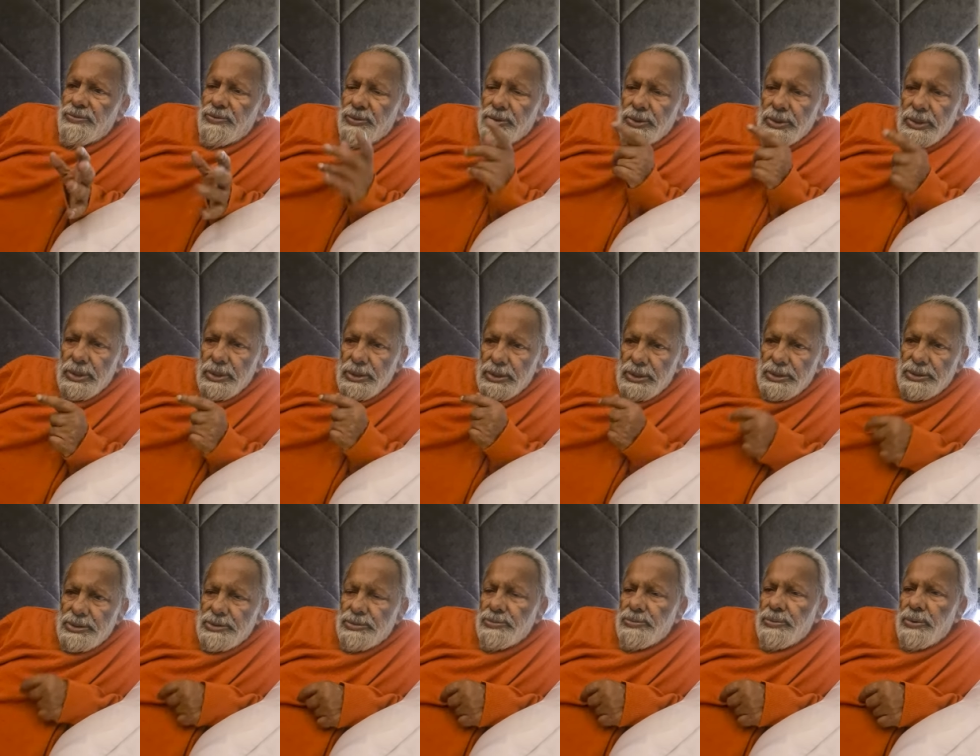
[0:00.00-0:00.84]
for in
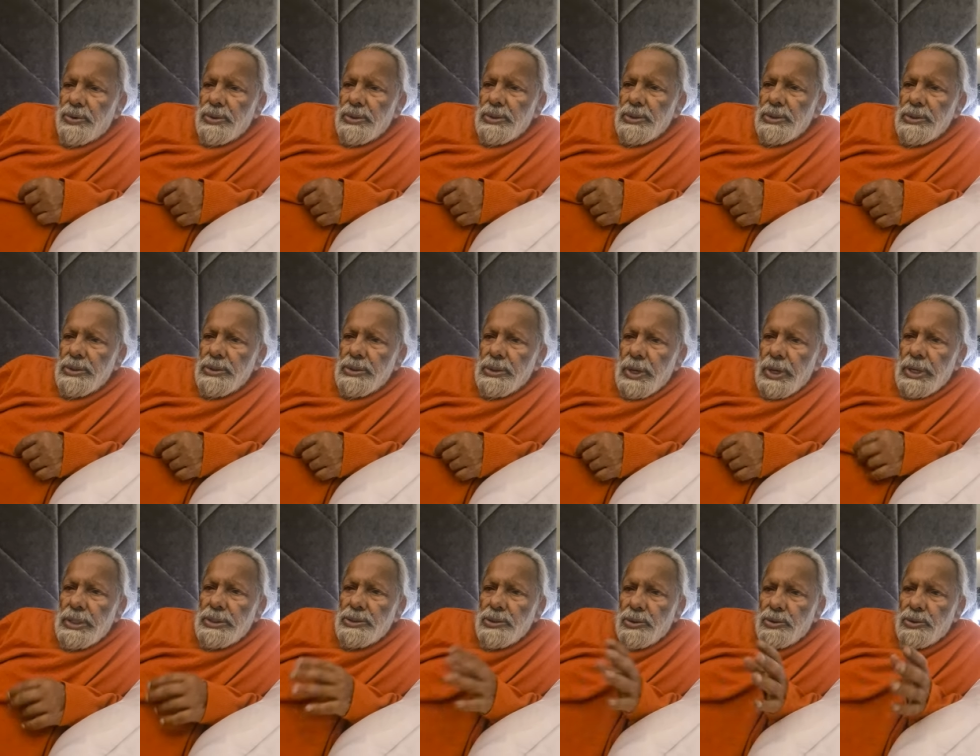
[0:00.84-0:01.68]
this world
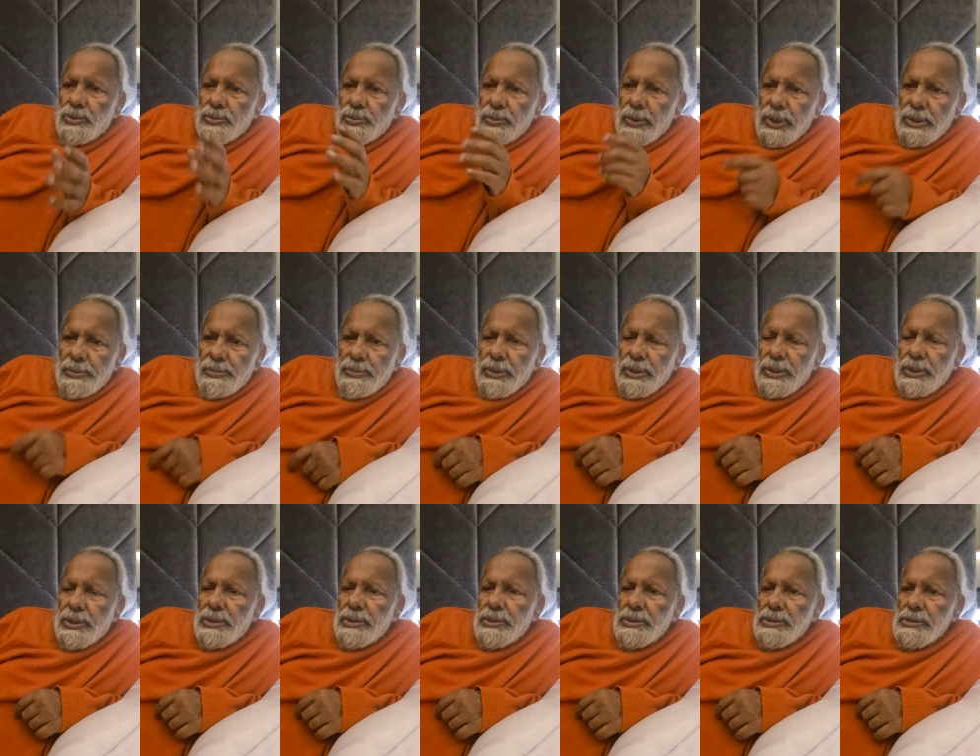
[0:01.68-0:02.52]
as a human
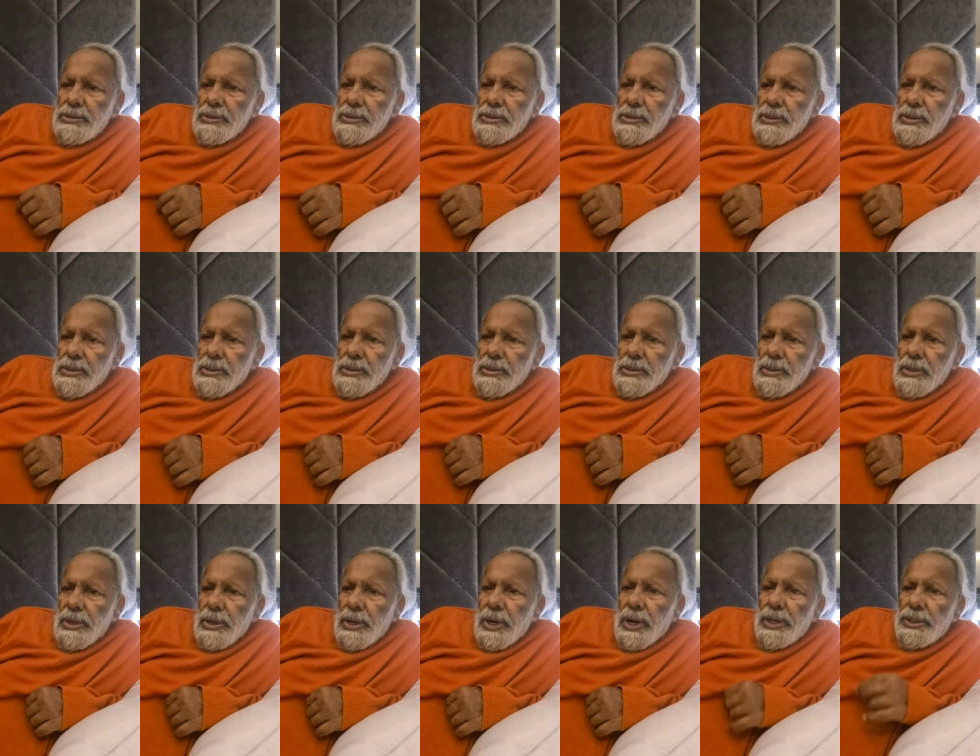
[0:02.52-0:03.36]
being,
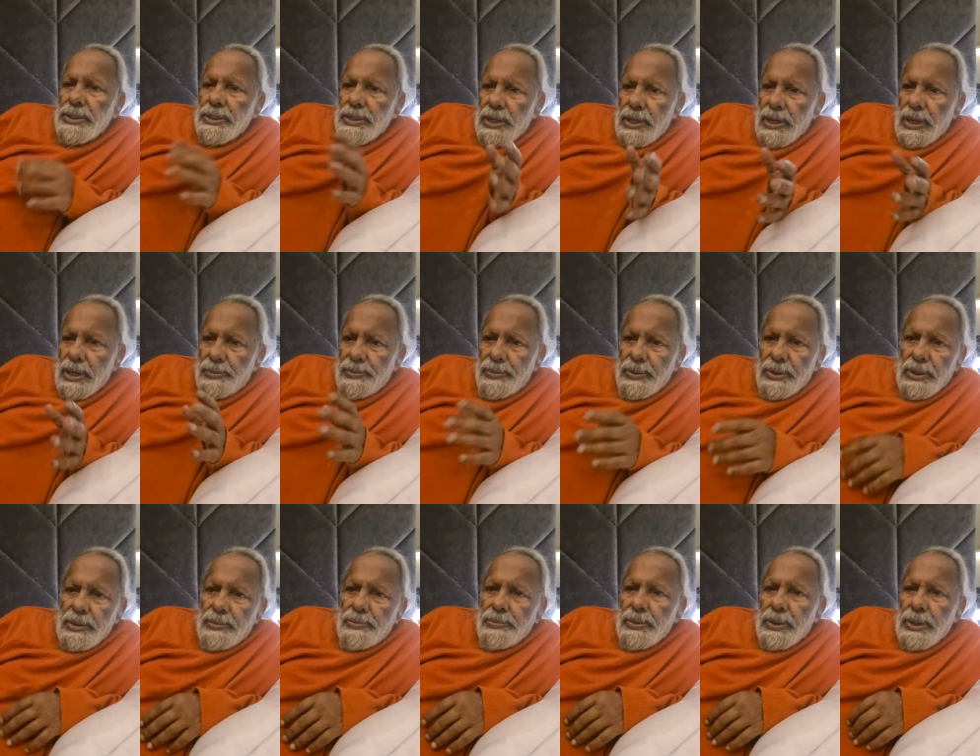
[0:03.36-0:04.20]
as a
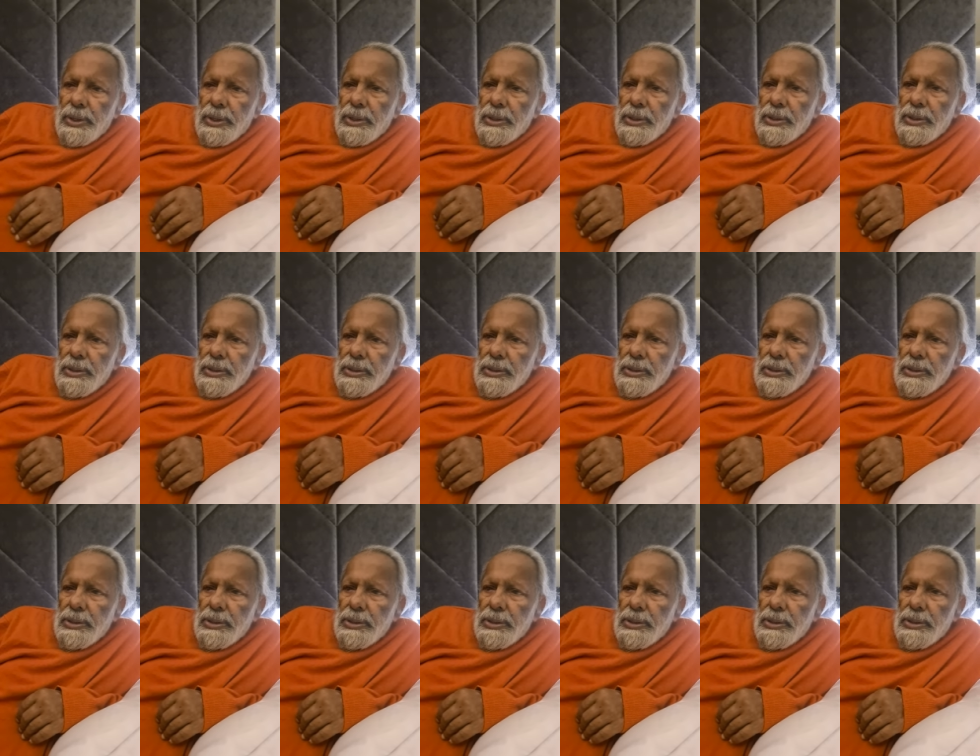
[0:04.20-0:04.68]
loving being,